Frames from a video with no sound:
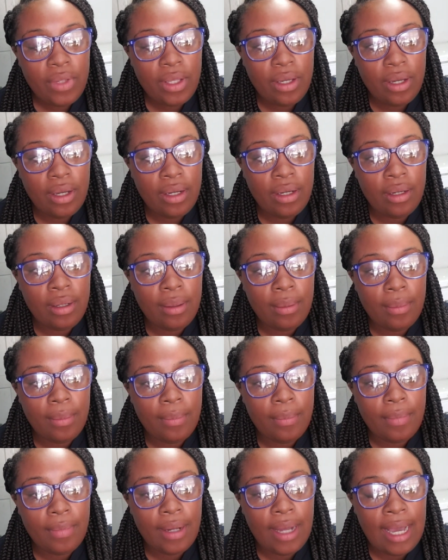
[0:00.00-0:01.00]

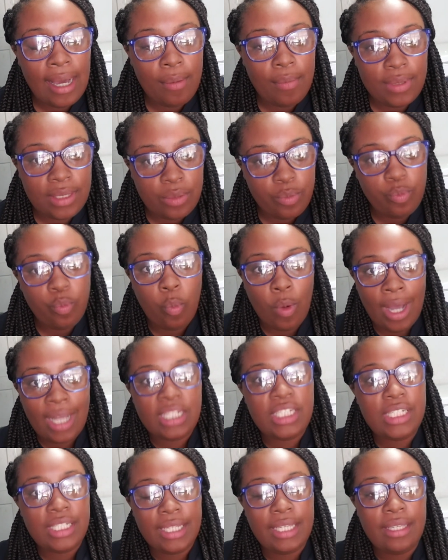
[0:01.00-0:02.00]
I was
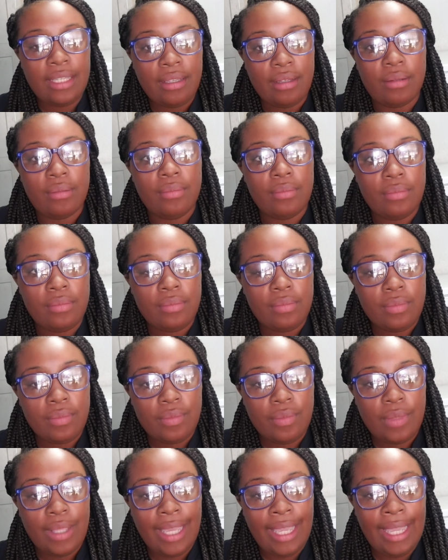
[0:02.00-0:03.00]
watching him,
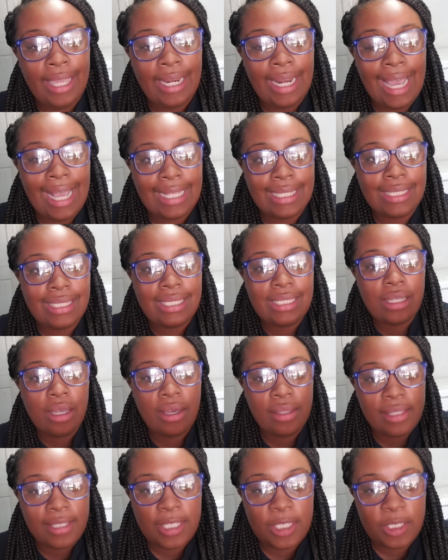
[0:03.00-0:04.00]
and I
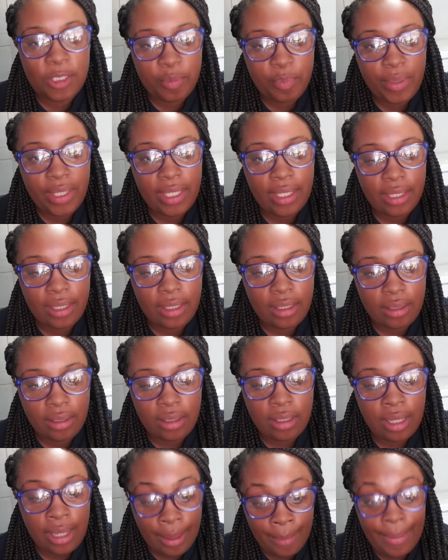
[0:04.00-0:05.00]
saw the spit
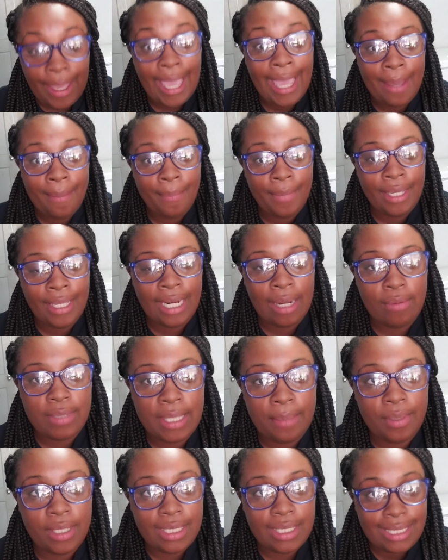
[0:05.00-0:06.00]
come at me, and I was
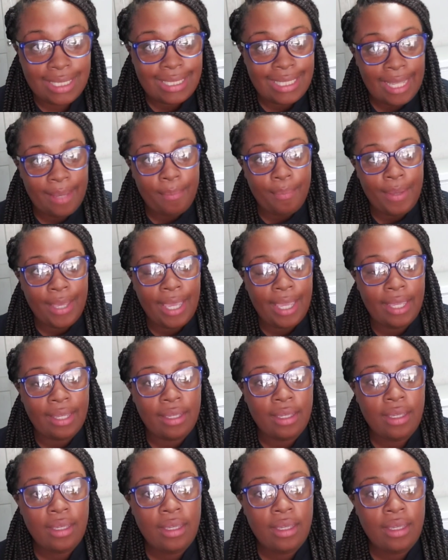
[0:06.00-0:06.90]
able to step back.